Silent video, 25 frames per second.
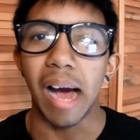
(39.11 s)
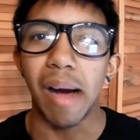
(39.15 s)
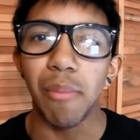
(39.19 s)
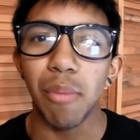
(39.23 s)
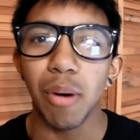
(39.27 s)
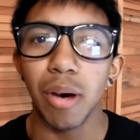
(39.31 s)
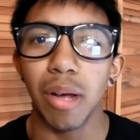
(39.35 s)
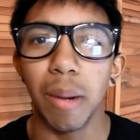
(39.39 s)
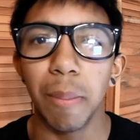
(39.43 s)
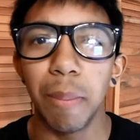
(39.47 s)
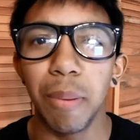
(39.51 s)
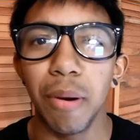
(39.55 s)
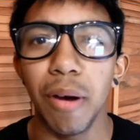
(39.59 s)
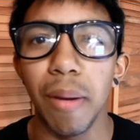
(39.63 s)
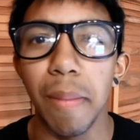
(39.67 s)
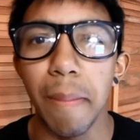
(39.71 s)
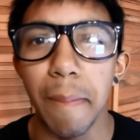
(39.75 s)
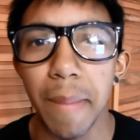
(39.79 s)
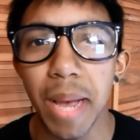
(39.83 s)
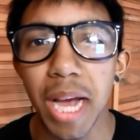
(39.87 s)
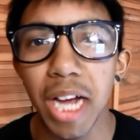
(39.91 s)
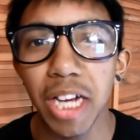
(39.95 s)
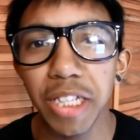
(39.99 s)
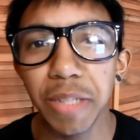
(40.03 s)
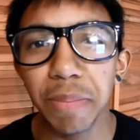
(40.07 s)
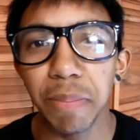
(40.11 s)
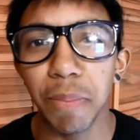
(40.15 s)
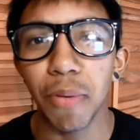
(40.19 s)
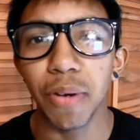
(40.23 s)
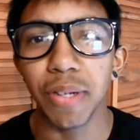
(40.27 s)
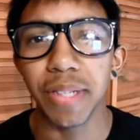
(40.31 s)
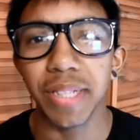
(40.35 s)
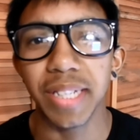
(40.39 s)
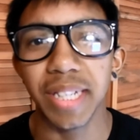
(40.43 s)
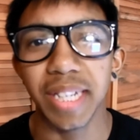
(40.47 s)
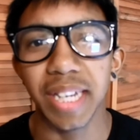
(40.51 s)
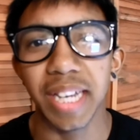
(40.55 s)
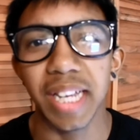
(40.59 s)
I want to put mouse
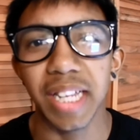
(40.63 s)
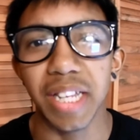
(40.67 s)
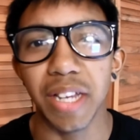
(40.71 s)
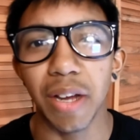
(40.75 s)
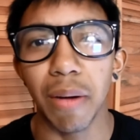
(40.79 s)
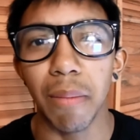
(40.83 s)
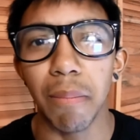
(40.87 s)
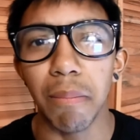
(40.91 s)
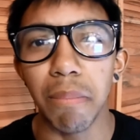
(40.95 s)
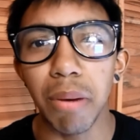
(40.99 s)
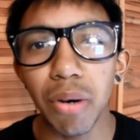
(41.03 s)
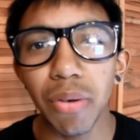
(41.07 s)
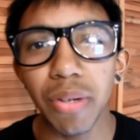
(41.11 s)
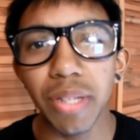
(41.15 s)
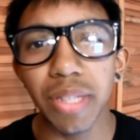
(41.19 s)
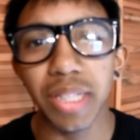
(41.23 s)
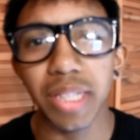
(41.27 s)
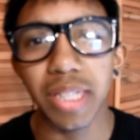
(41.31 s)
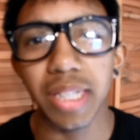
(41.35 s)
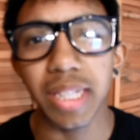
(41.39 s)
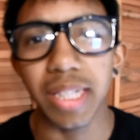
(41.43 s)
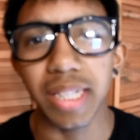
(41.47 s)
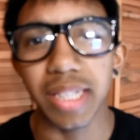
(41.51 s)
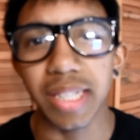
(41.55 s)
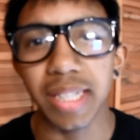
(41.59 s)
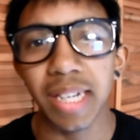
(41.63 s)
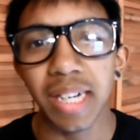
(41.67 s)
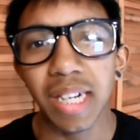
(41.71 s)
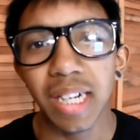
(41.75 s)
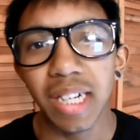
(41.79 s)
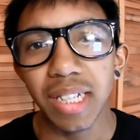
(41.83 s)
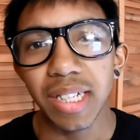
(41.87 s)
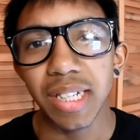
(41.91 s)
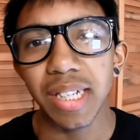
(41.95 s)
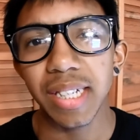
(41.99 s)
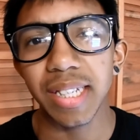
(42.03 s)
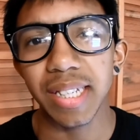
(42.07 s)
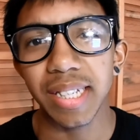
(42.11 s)
poisoning in your booty cheeks
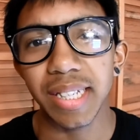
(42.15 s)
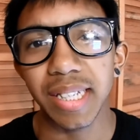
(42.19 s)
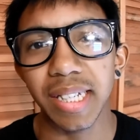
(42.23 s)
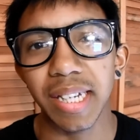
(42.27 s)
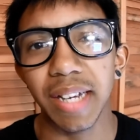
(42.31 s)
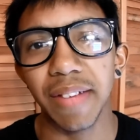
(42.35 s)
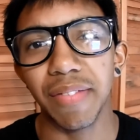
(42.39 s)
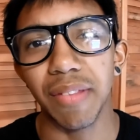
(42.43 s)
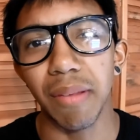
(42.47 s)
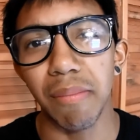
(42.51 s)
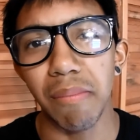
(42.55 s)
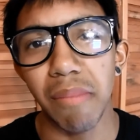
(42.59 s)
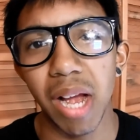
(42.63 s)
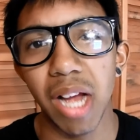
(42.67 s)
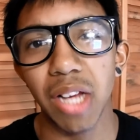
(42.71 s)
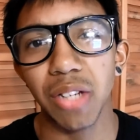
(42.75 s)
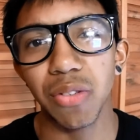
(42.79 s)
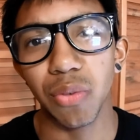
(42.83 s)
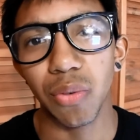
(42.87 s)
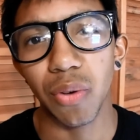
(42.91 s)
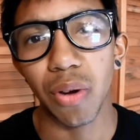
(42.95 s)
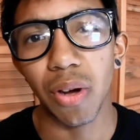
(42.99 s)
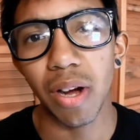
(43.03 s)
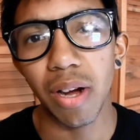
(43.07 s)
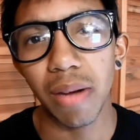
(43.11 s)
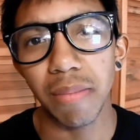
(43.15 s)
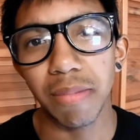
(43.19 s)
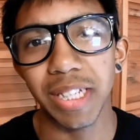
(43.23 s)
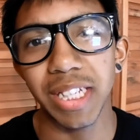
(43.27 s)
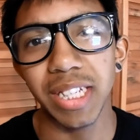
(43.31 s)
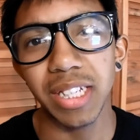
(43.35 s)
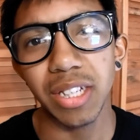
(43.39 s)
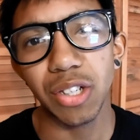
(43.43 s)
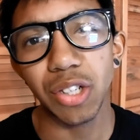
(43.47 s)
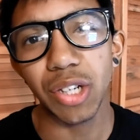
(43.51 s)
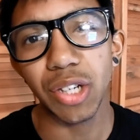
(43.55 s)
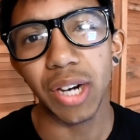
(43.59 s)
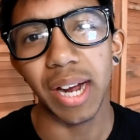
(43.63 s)
just to see if the mouse will come and
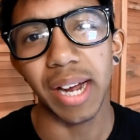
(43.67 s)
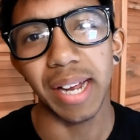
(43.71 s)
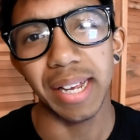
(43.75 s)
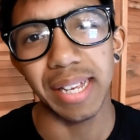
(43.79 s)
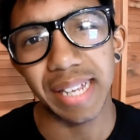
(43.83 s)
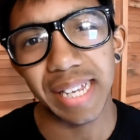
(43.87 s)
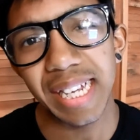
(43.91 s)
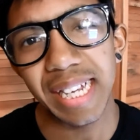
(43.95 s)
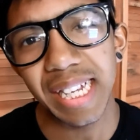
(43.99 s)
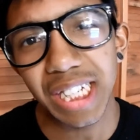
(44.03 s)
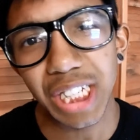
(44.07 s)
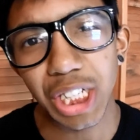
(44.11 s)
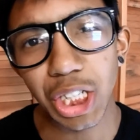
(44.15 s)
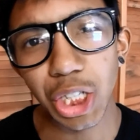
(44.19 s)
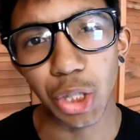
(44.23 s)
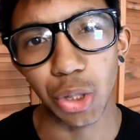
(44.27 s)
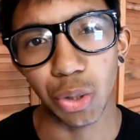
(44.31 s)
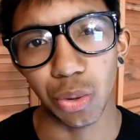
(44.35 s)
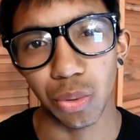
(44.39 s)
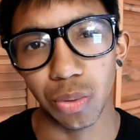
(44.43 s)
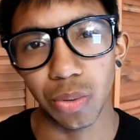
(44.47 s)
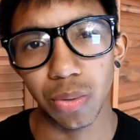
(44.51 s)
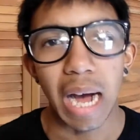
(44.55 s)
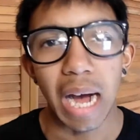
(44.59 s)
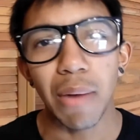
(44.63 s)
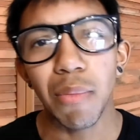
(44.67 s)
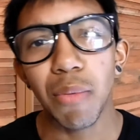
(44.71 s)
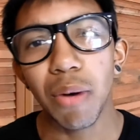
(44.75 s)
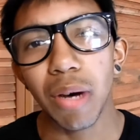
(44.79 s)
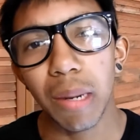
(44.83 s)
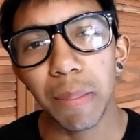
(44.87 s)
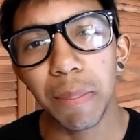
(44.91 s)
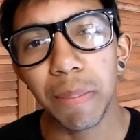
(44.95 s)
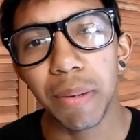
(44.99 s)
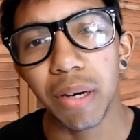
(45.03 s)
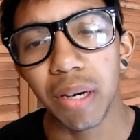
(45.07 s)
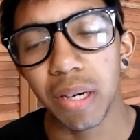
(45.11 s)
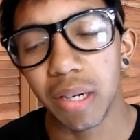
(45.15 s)
still try and eat you. I
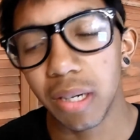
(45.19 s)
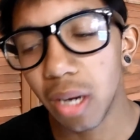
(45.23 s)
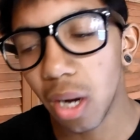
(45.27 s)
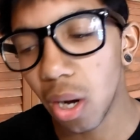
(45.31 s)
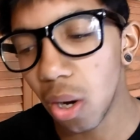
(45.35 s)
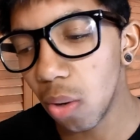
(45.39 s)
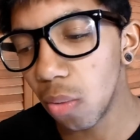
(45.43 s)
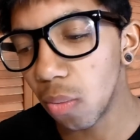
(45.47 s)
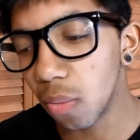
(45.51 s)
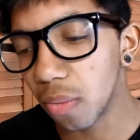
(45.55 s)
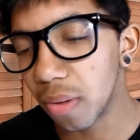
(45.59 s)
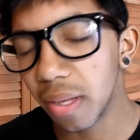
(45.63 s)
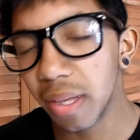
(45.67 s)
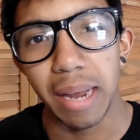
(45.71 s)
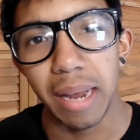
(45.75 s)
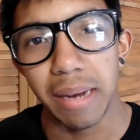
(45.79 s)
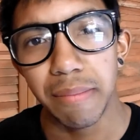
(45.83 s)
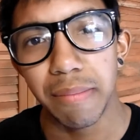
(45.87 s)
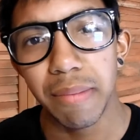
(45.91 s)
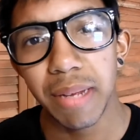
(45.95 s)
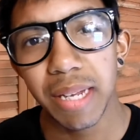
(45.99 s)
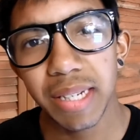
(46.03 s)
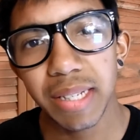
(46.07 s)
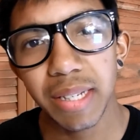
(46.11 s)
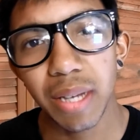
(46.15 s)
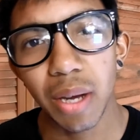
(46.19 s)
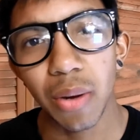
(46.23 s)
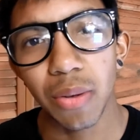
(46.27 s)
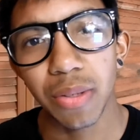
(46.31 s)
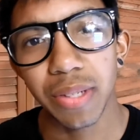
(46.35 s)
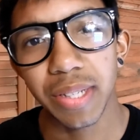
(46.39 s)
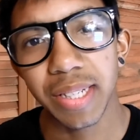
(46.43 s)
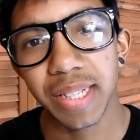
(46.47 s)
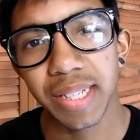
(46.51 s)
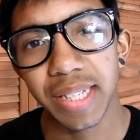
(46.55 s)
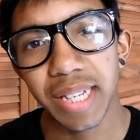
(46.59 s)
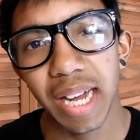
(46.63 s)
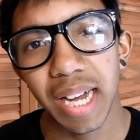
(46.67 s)
want to put coke and Mentos
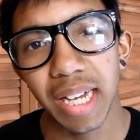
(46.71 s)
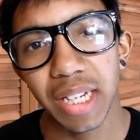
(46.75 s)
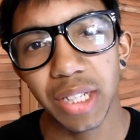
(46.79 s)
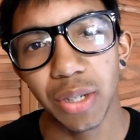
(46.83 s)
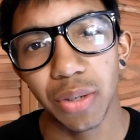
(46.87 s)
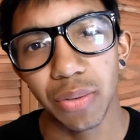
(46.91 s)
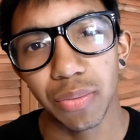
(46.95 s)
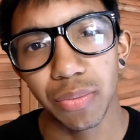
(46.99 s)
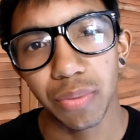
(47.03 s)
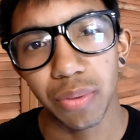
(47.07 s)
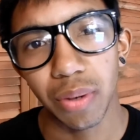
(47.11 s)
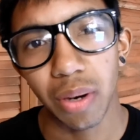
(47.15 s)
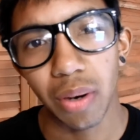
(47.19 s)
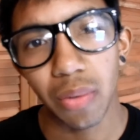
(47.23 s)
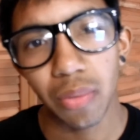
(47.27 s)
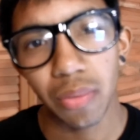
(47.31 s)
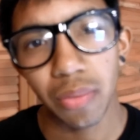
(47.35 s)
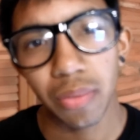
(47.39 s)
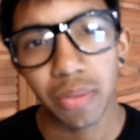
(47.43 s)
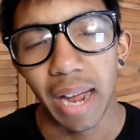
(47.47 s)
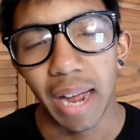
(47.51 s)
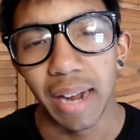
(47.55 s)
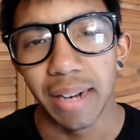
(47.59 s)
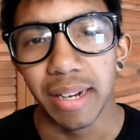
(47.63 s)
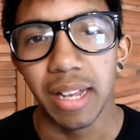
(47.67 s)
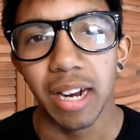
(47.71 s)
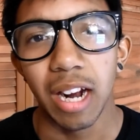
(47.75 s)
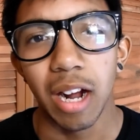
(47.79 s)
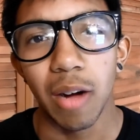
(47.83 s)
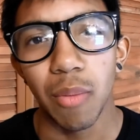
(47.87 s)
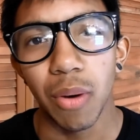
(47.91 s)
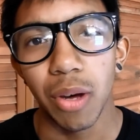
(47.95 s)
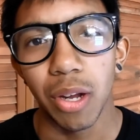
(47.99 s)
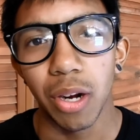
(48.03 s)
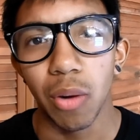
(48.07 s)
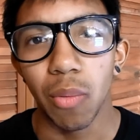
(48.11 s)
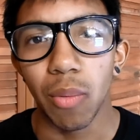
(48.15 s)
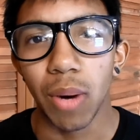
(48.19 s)
inside your throat, and then I
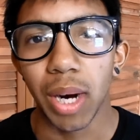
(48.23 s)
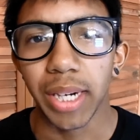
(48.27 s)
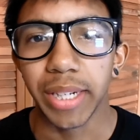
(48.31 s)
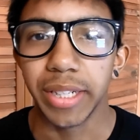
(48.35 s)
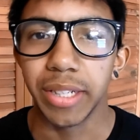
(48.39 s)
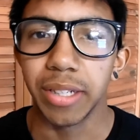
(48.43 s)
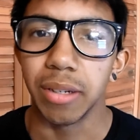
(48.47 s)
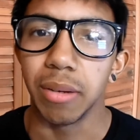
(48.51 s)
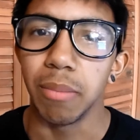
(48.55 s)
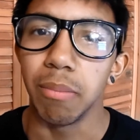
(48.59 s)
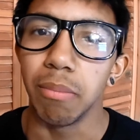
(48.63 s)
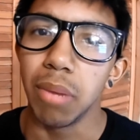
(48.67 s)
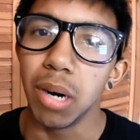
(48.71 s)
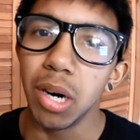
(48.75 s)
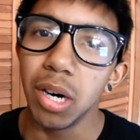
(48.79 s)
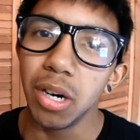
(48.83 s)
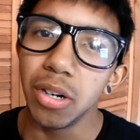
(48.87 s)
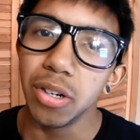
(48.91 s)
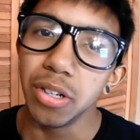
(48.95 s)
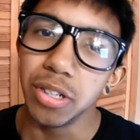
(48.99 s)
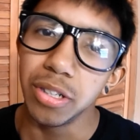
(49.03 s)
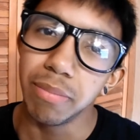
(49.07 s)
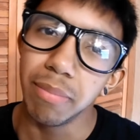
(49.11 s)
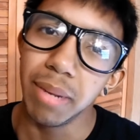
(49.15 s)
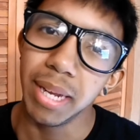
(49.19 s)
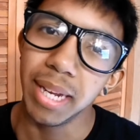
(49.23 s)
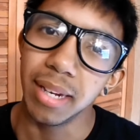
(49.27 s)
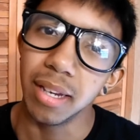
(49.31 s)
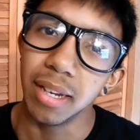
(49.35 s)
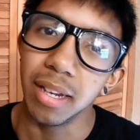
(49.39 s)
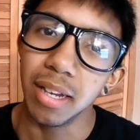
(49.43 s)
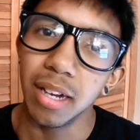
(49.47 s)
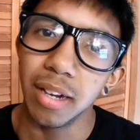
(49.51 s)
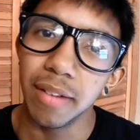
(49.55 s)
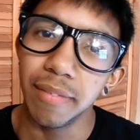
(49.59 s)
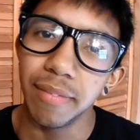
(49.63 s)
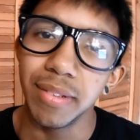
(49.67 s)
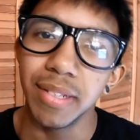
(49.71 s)
want to watch some birds make
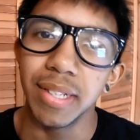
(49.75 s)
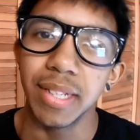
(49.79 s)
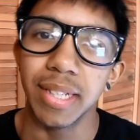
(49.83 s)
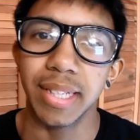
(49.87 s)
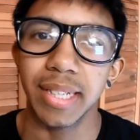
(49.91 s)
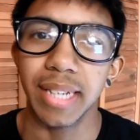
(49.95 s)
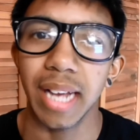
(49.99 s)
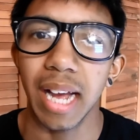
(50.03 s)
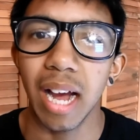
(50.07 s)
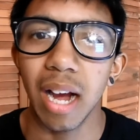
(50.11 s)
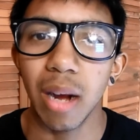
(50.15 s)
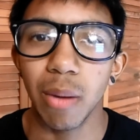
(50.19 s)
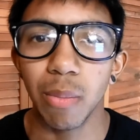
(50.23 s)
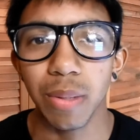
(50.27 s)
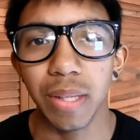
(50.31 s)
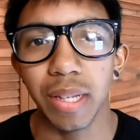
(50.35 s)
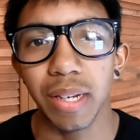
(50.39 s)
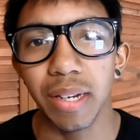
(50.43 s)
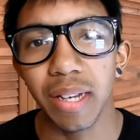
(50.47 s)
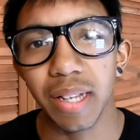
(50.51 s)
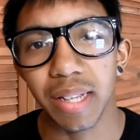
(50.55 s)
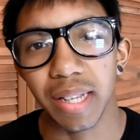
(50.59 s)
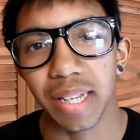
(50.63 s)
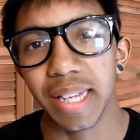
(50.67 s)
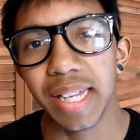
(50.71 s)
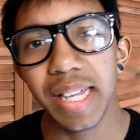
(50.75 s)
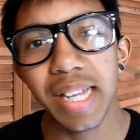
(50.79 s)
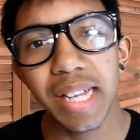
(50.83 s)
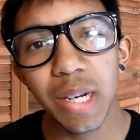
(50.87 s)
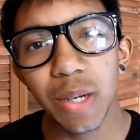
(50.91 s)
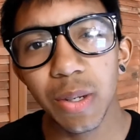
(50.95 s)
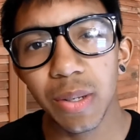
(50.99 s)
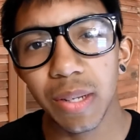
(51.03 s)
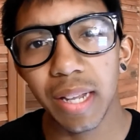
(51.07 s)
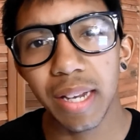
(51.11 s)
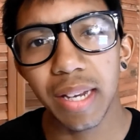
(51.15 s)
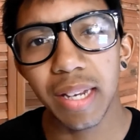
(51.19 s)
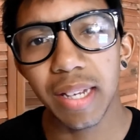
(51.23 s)
love in the sky with another
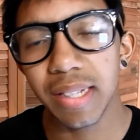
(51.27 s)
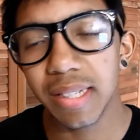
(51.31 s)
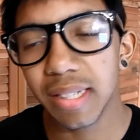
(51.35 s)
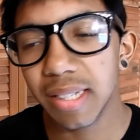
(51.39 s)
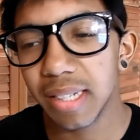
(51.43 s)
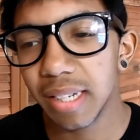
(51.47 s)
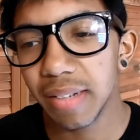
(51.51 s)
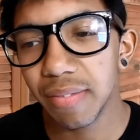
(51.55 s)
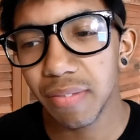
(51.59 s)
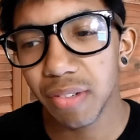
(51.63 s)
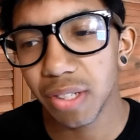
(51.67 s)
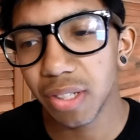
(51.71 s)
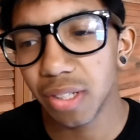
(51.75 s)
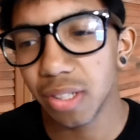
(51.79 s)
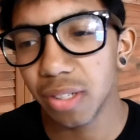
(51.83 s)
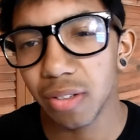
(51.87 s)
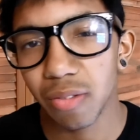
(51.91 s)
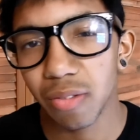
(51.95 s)
eagle that doesn't even